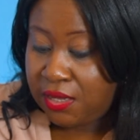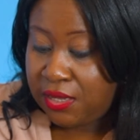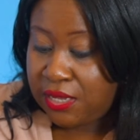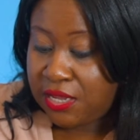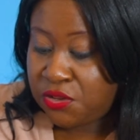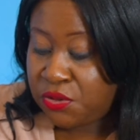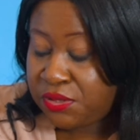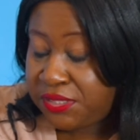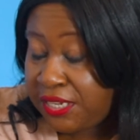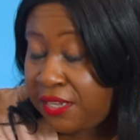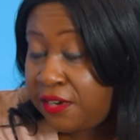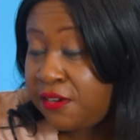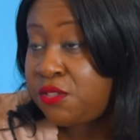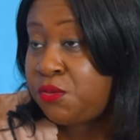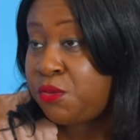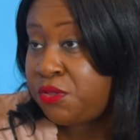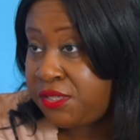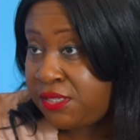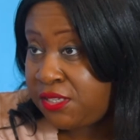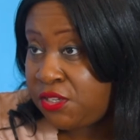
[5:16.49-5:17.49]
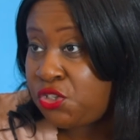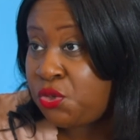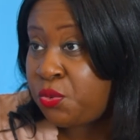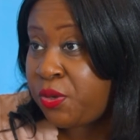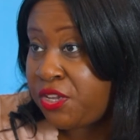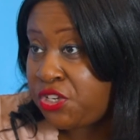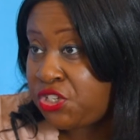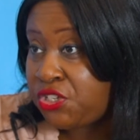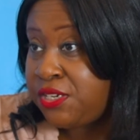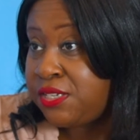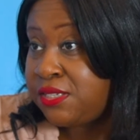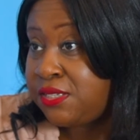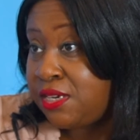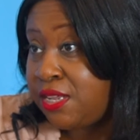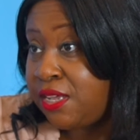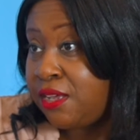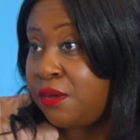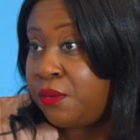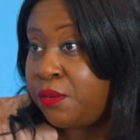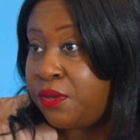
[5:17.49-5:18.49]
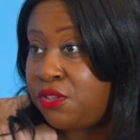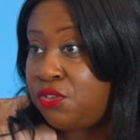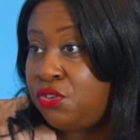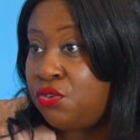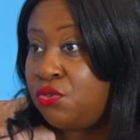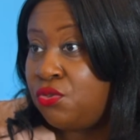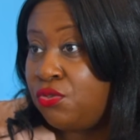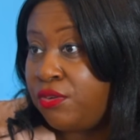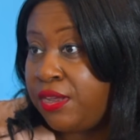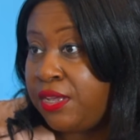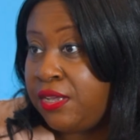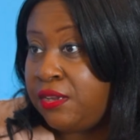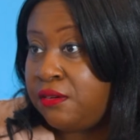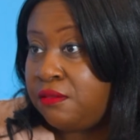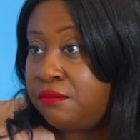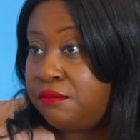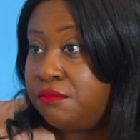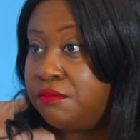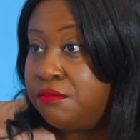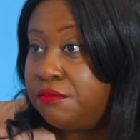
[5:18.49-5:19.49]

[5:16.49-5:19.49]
Can you tell us what the situation is now in Ukraine?